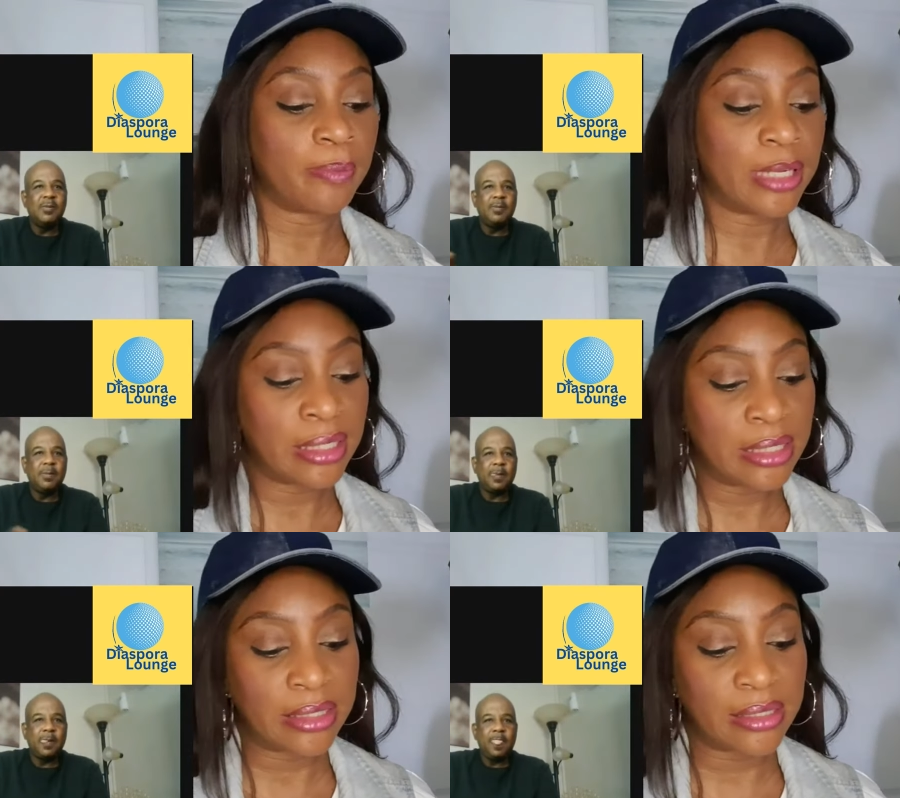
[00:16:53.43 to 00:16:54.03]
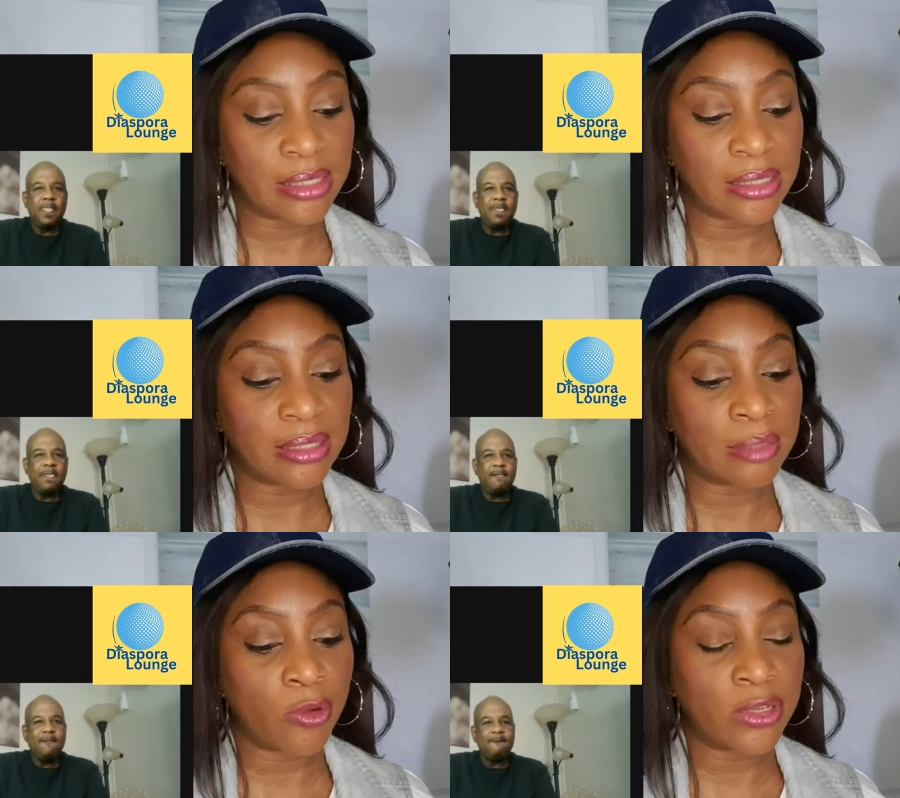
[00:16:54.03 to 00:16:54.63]
Speaker 1: it plainly. This
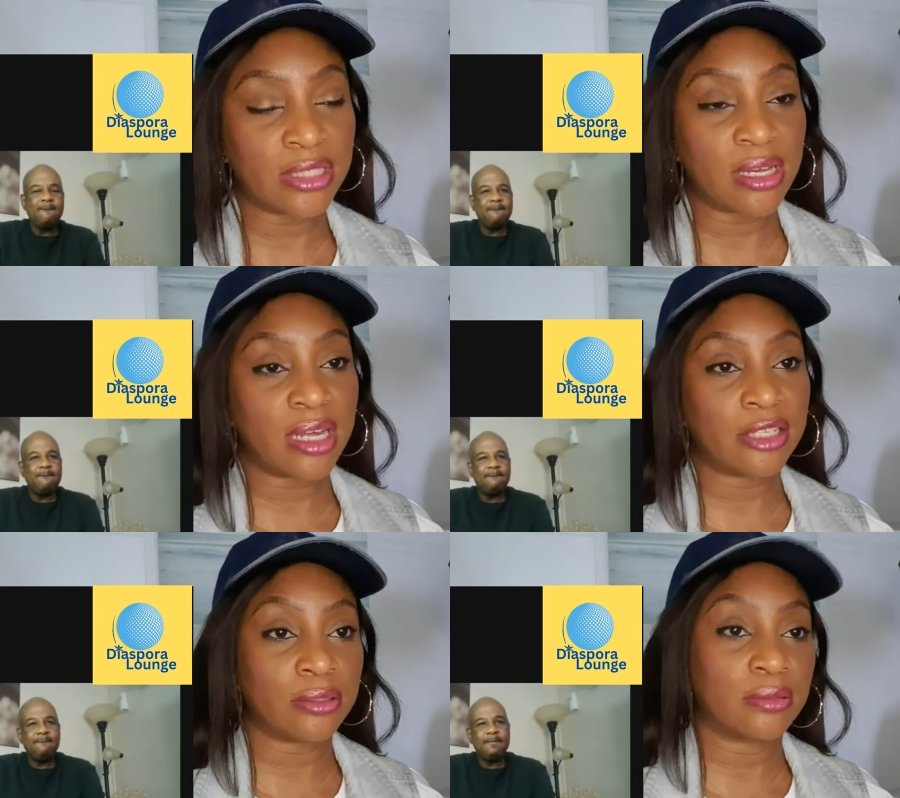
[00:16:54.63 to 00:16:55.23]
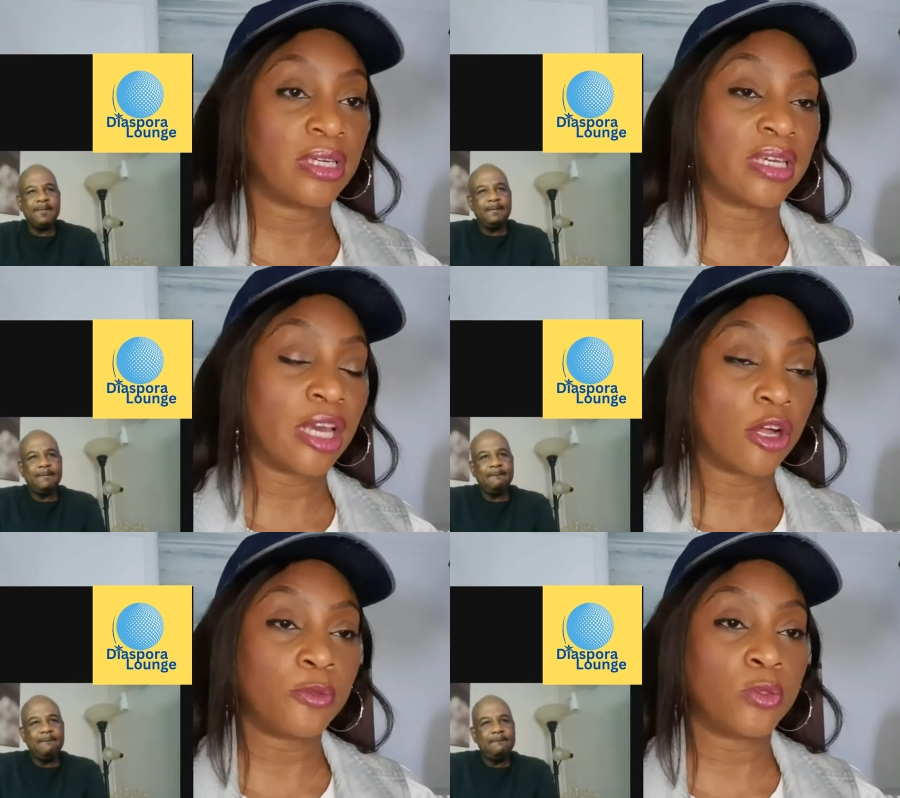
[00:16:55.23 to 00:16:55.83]
is a monster that he
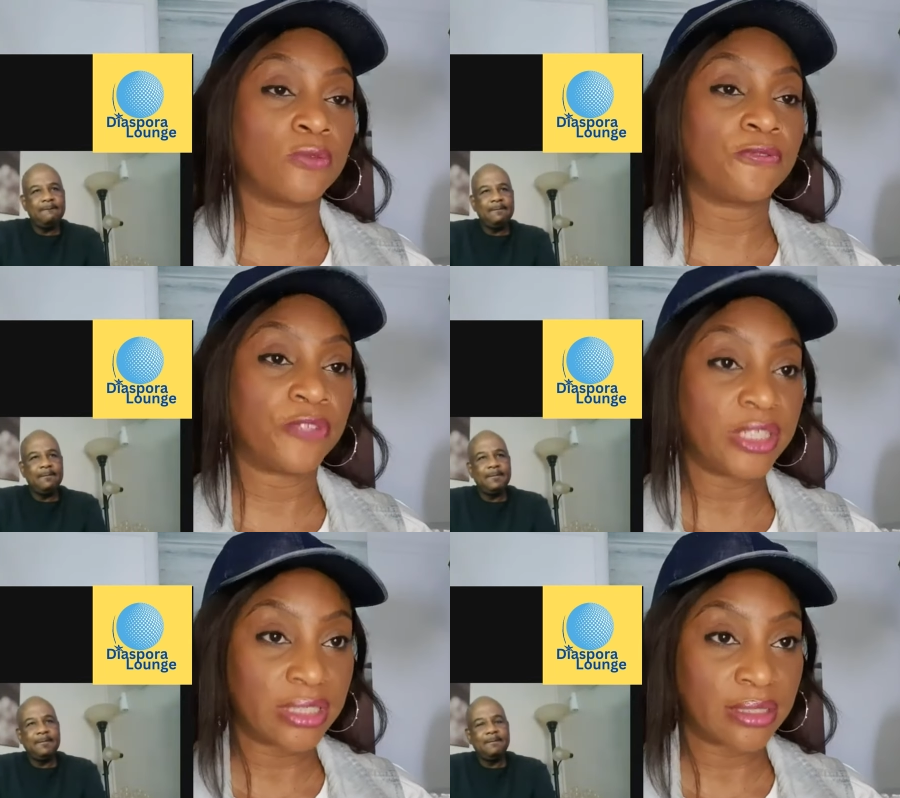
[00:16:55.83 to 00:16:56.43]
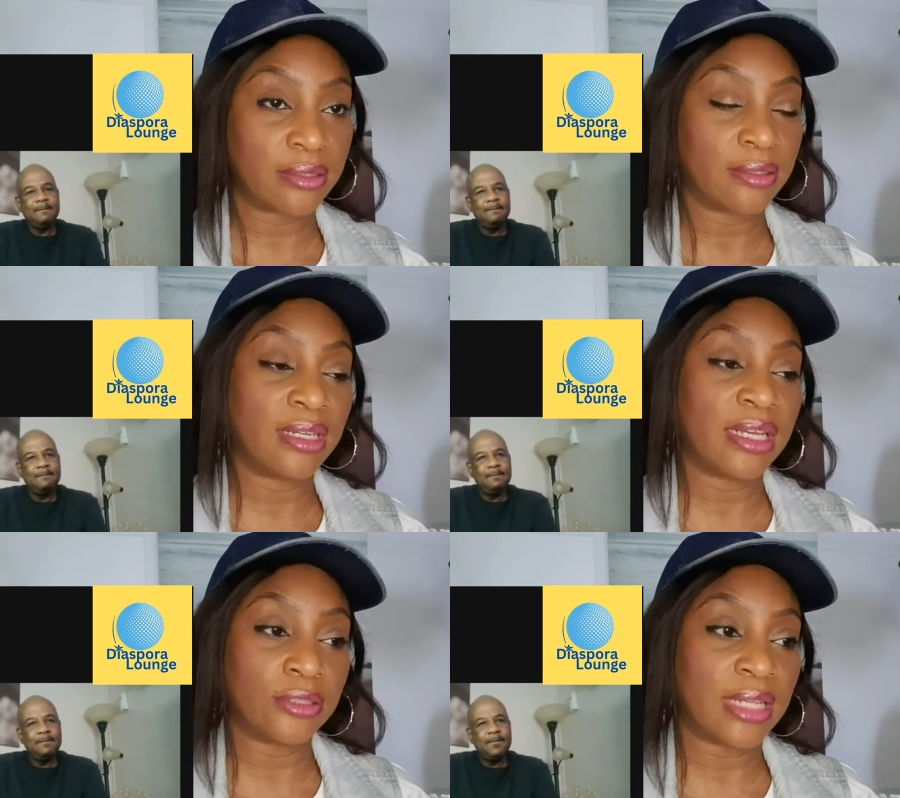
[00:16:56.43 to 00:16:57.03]
helps to feed.
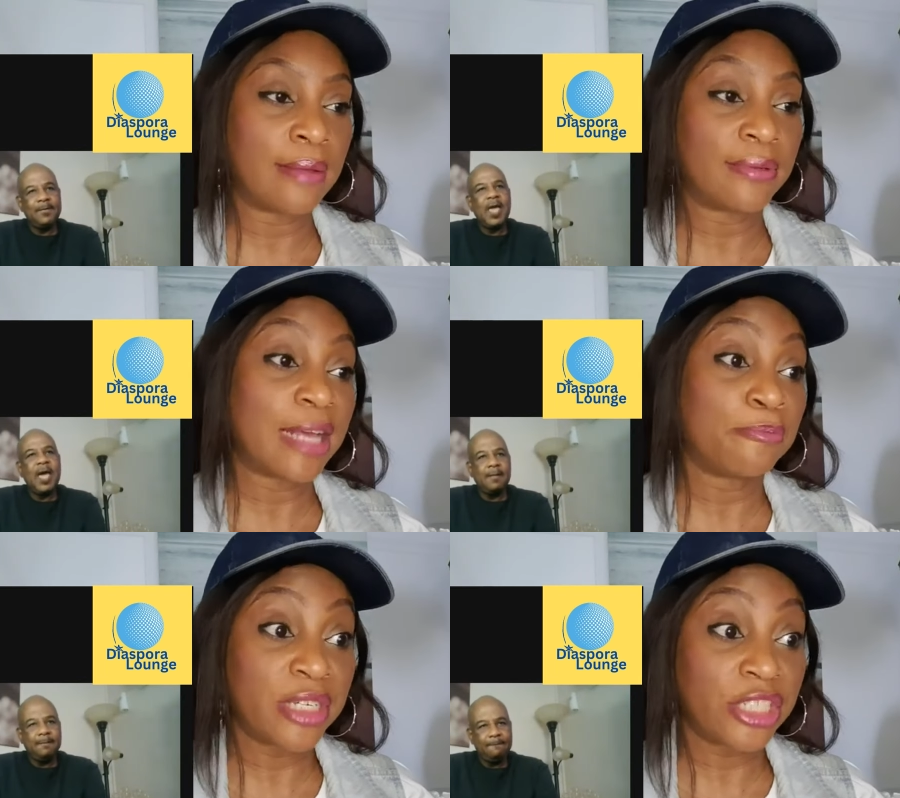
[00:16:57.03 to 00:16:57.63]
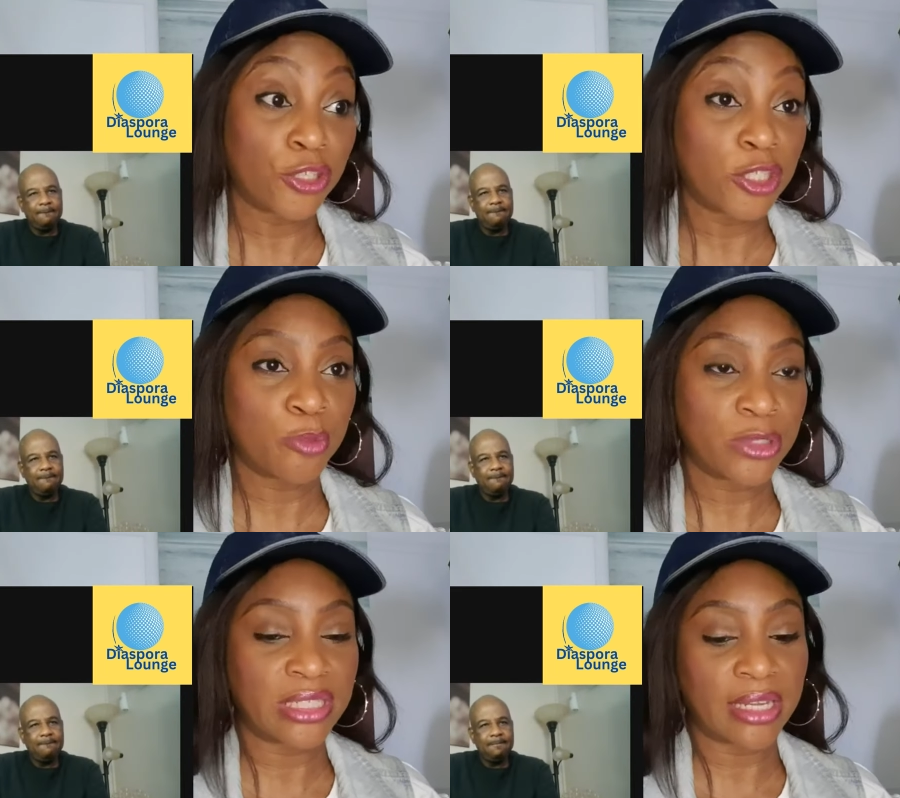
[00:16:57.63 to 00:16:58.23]
Let me
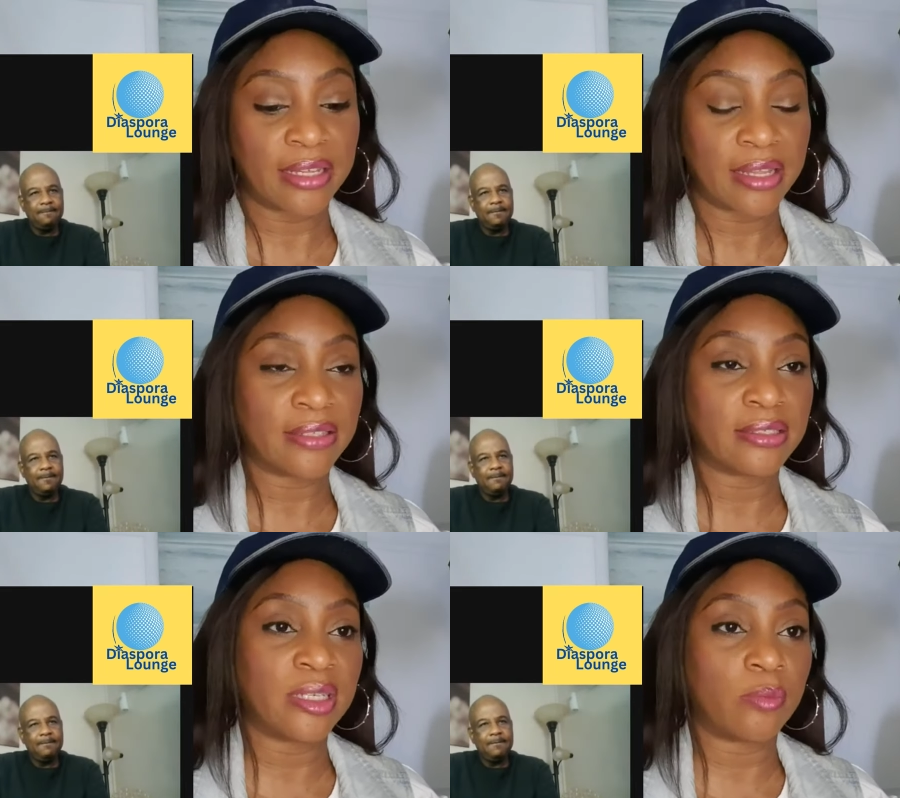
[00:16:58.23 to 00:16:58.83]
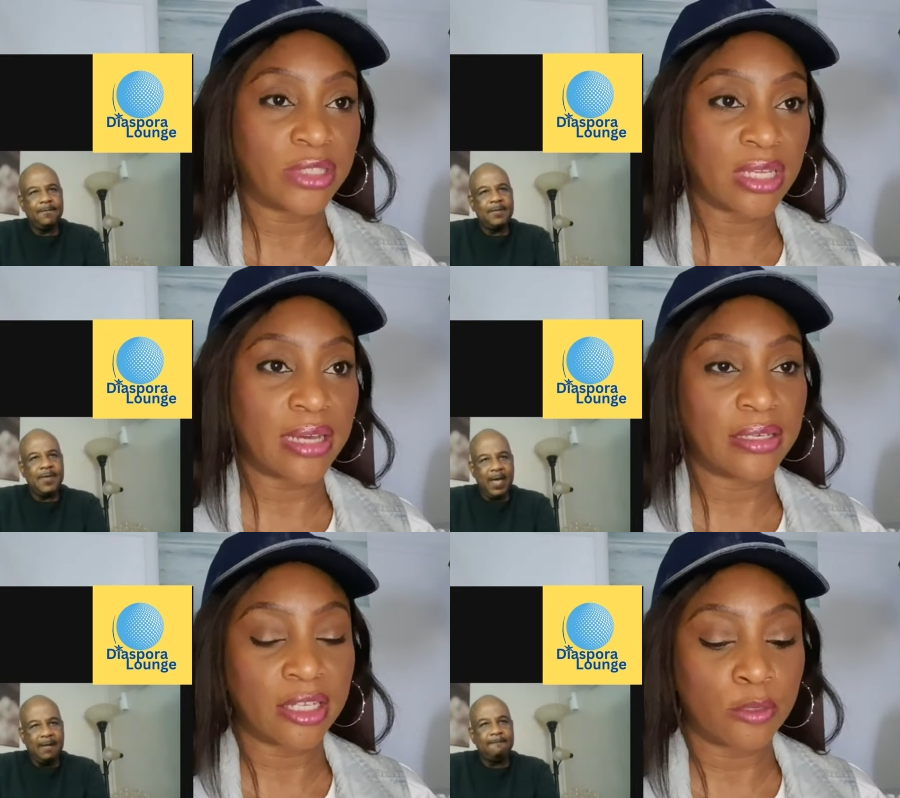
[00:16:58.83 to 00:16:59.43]
just put it like that. It's a monster
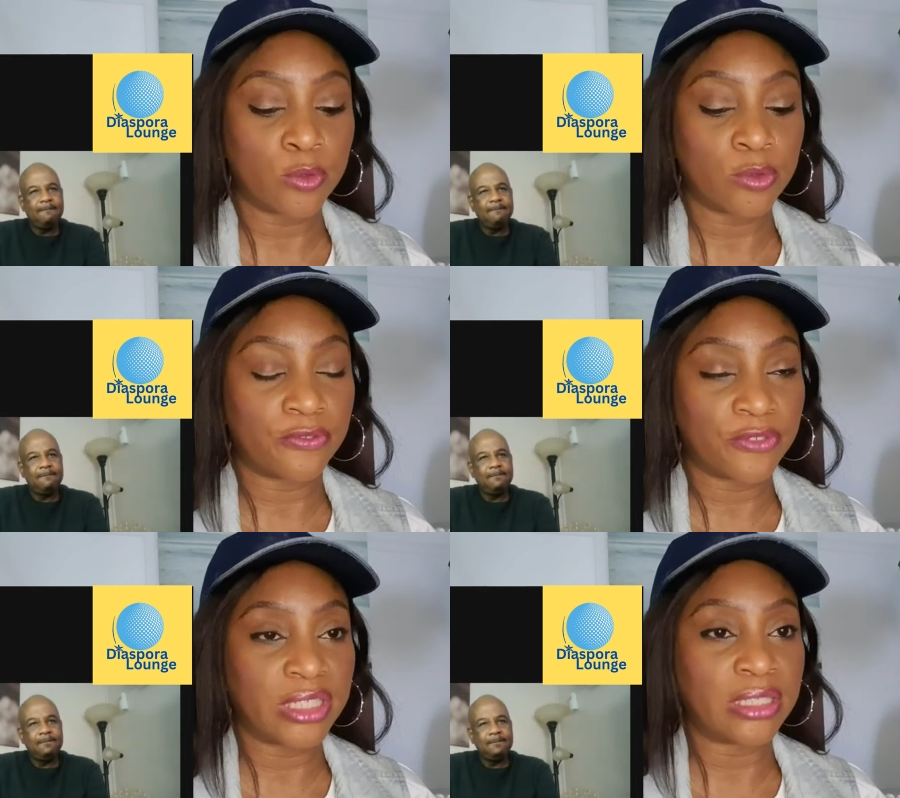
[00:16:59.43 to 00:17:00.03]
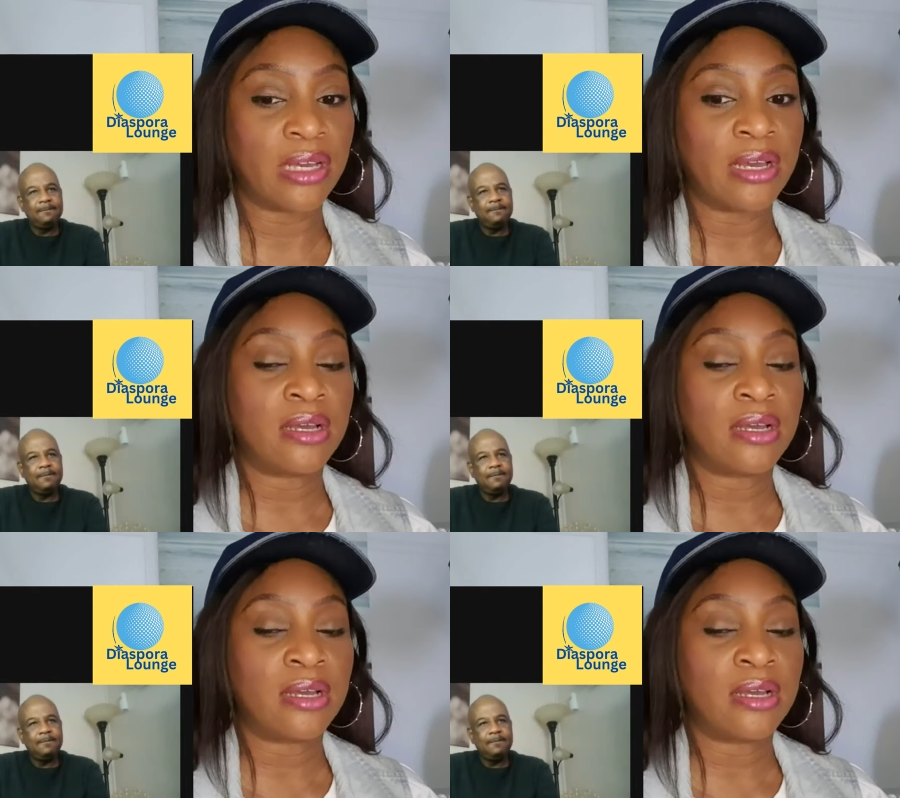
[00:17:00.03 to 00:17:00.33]
that he helps to feed.